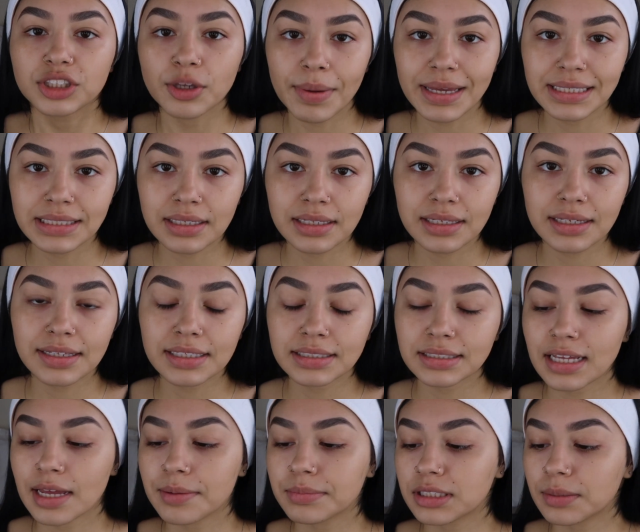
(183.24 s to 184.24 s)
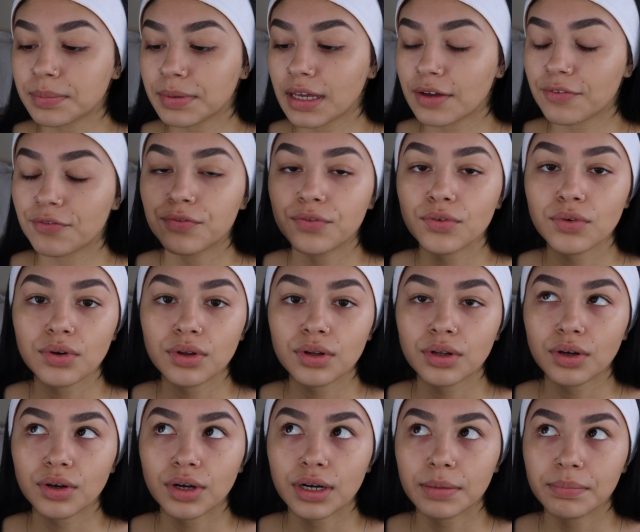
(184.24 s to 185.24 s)
so basically this claims to be a
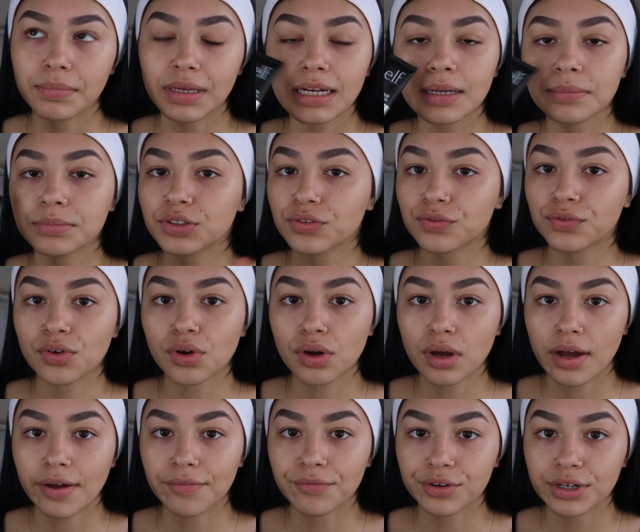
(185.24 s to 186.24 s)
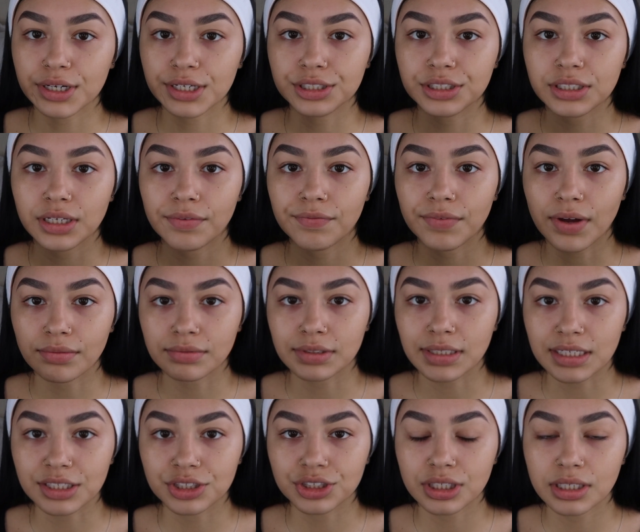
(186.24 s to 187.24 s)
full or medium to full coverage
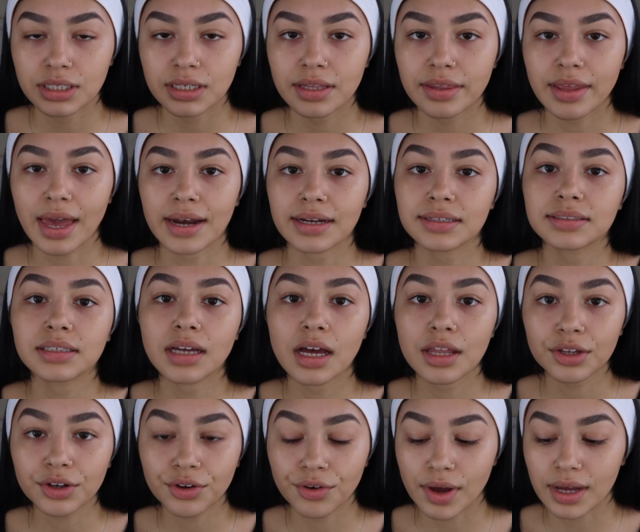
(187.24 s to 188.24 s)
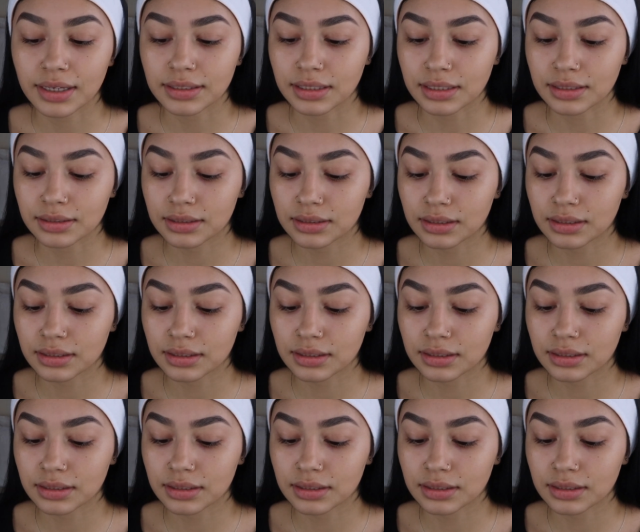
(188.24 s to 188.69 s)
foundation that is color correcting,